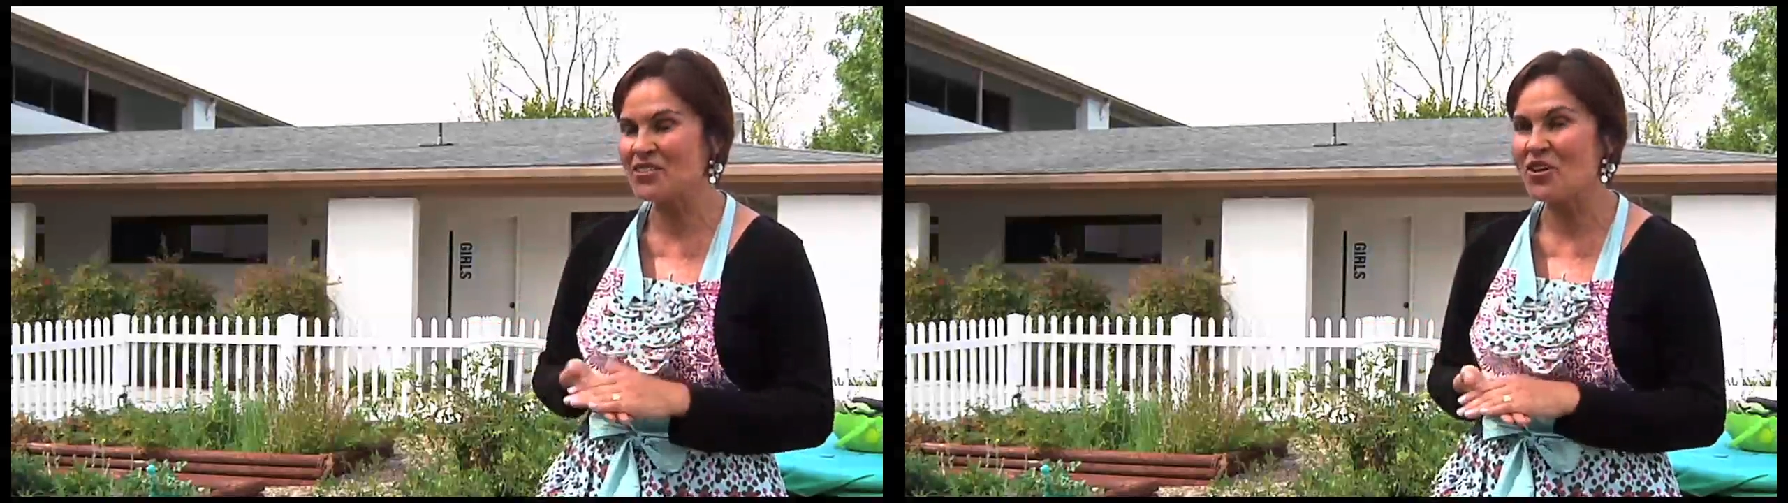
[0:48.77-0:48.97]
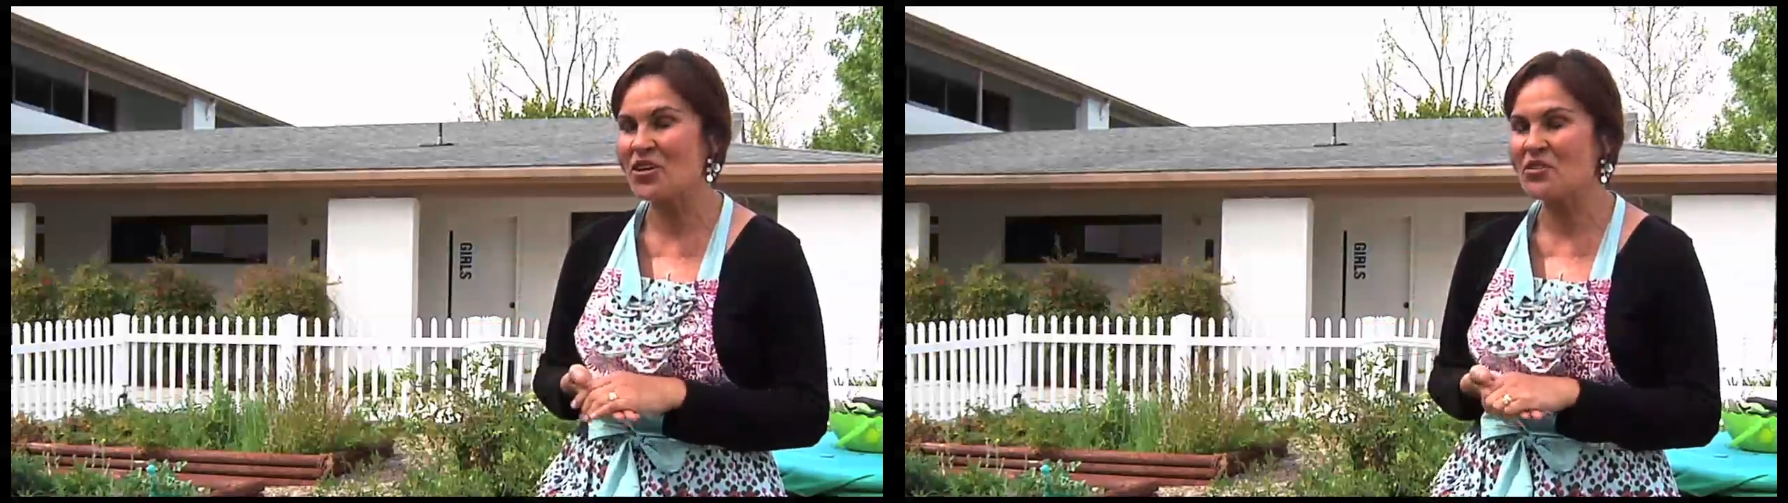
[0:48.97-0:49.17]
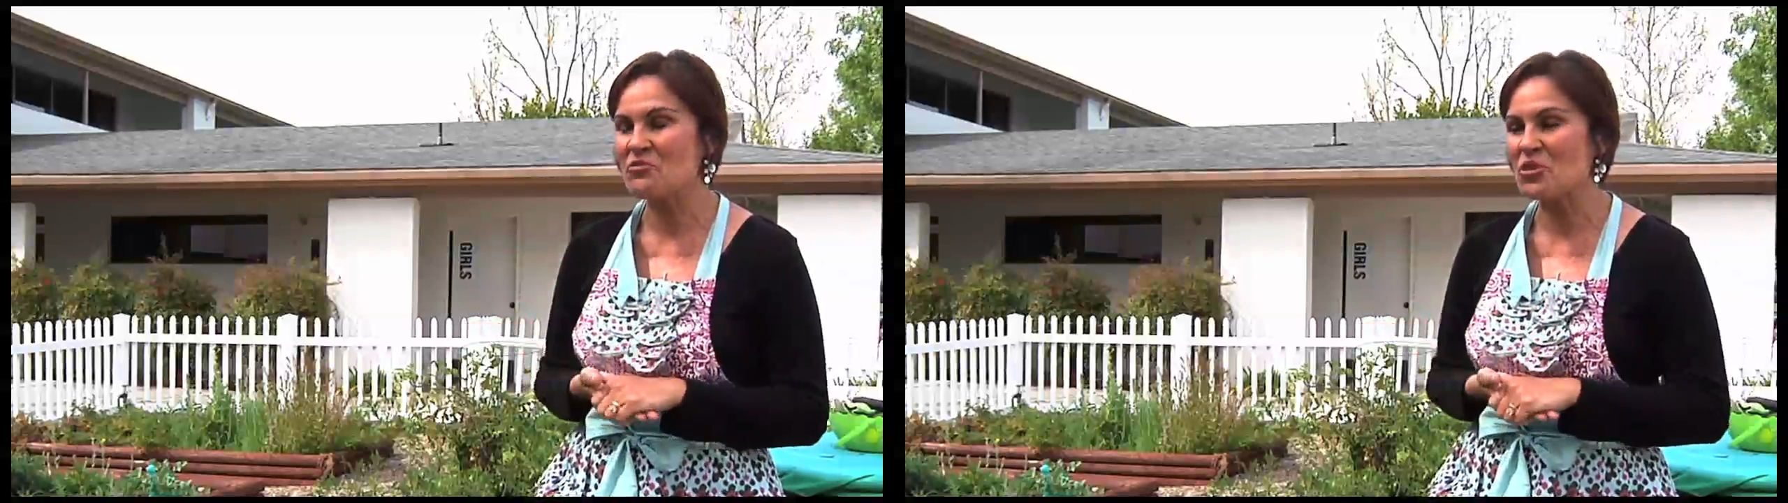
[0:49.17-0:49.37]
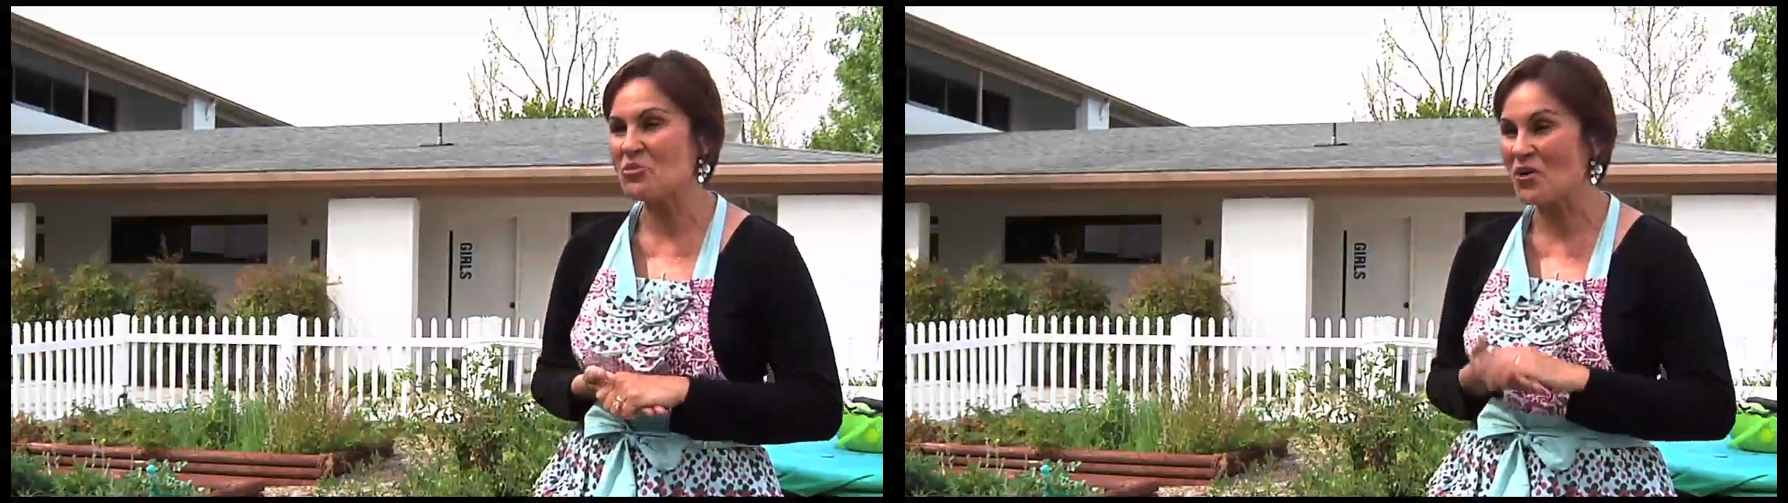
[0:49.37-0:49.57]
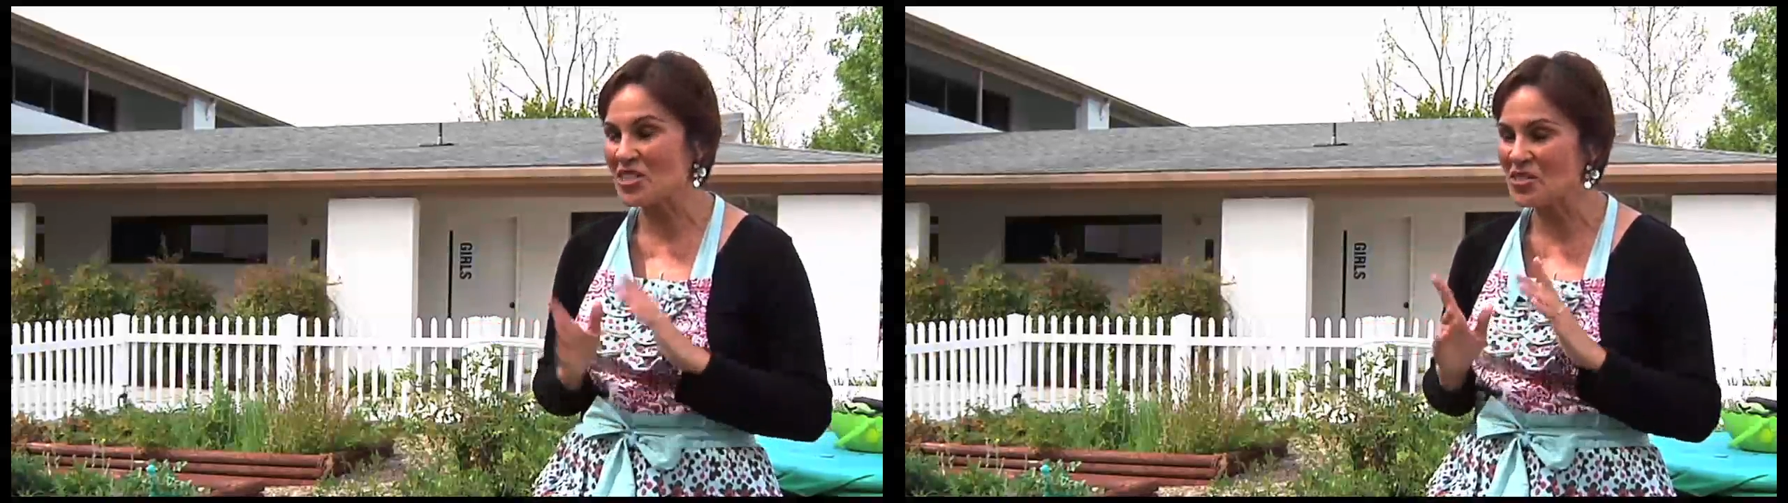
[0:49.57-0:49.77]
starting with
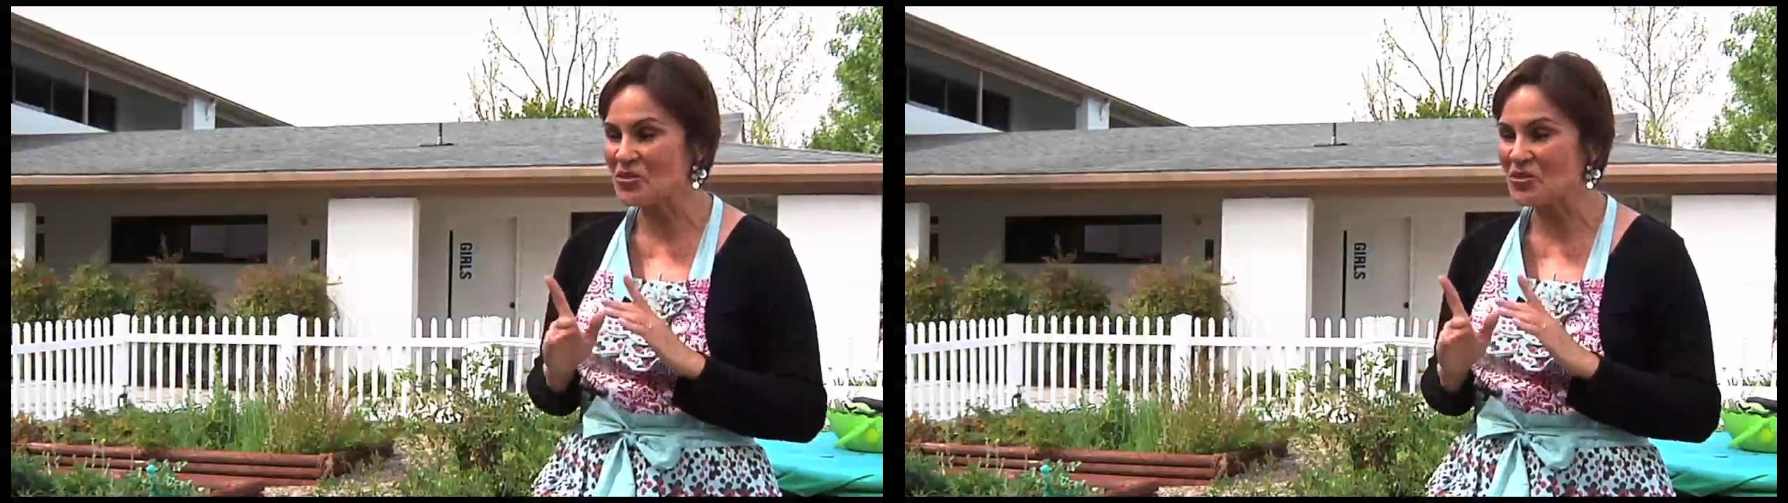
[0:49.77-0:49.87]
one